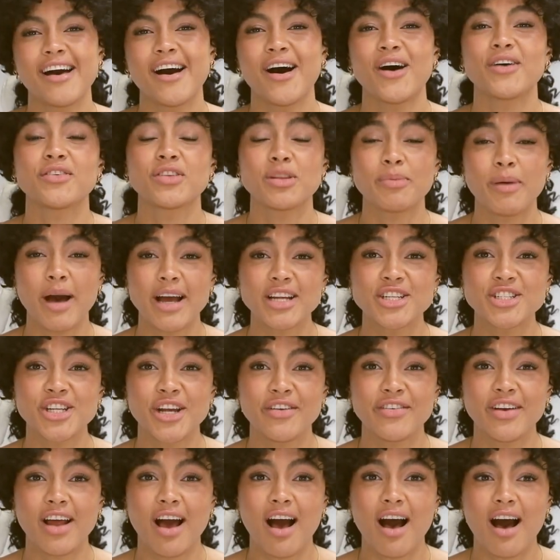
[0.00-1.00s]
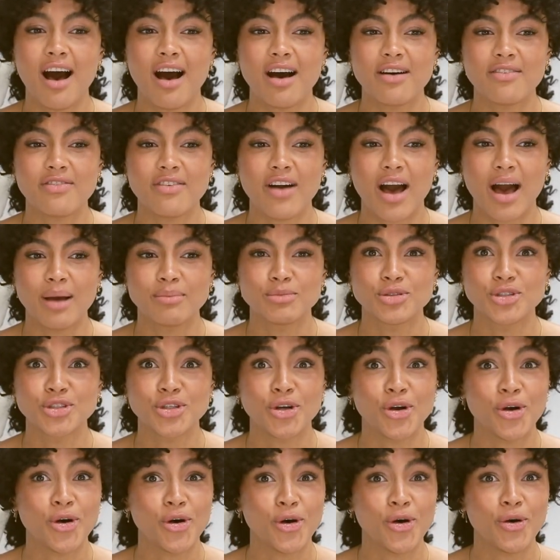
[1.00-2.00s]
Over the past year and a half, I'm
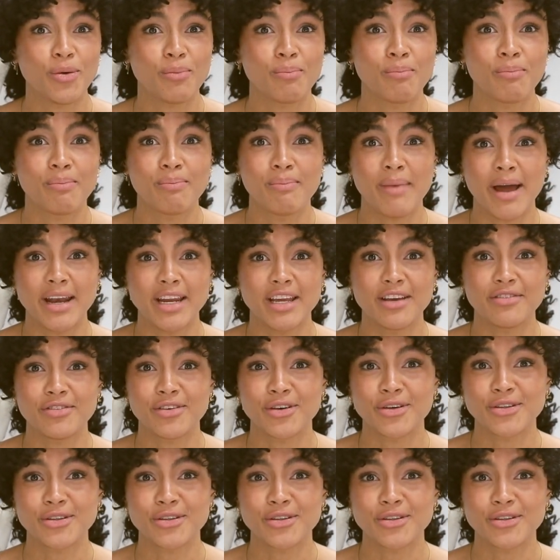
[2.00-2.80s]
sure many of